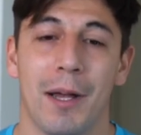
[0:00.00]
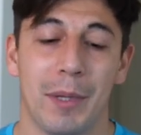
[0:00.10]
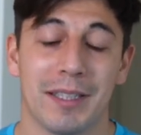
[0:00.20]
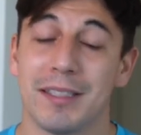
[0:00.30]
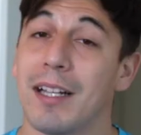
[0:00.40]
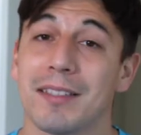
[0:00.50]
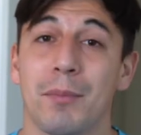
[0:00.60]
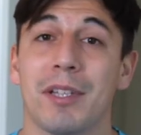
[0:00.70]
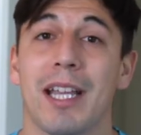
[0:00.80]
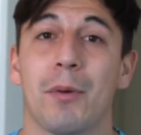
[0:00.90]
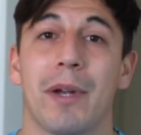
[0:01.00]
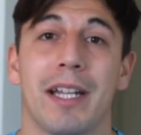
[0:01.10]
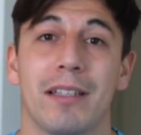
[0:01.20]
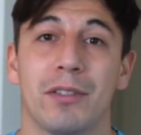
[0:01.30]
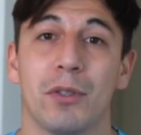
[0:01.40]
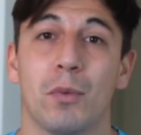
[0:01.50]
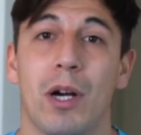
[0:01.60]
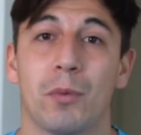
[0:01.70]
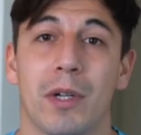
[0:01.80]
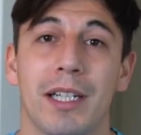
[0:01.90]
It's not something I ran into
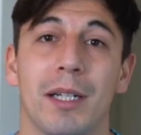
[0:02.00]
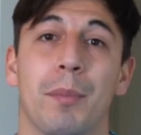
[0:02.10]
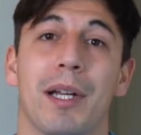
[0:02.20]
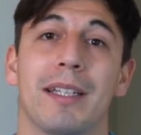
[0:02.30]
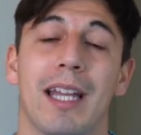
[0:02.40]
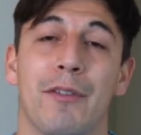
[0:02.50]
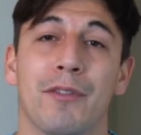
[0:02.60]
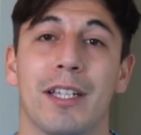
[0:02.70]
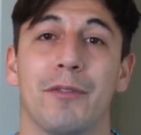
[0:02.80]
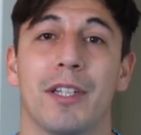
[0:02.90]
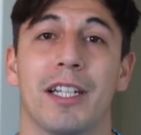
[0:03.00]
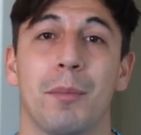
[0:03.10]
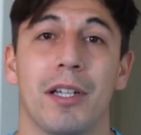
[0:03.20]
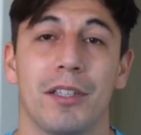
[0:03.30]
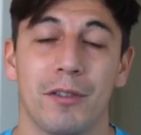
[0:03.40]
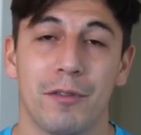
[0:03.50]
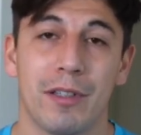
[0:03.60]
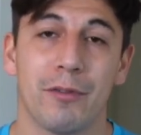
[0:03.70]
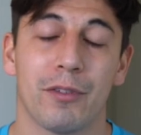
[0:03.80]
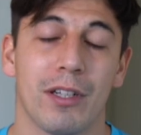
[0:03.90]
while running, but definitely if you're gonna be on your
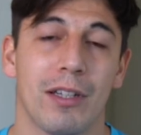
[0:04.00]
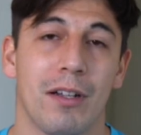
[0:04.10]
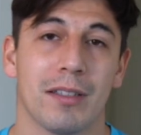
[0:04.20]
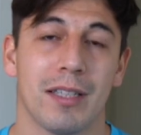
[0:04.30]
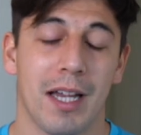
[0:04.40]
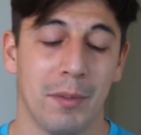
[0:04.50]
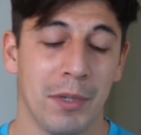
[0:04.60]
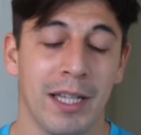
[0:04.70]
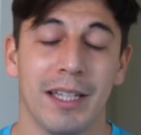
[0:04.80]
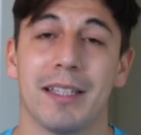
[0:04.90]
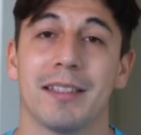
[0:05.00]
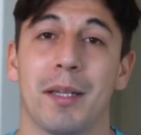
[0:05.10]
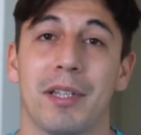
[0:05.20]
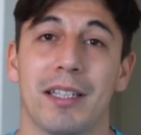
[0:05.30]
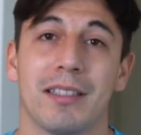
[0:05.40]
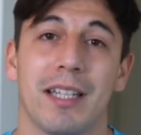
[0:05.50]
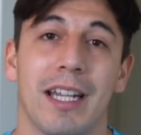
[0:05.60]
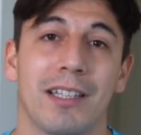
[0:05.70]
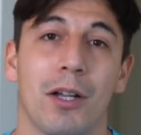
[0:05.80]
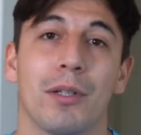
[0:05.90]
feet for a long time, that's something to
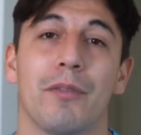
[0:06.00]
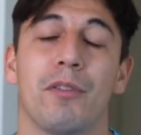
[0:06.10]
take note of.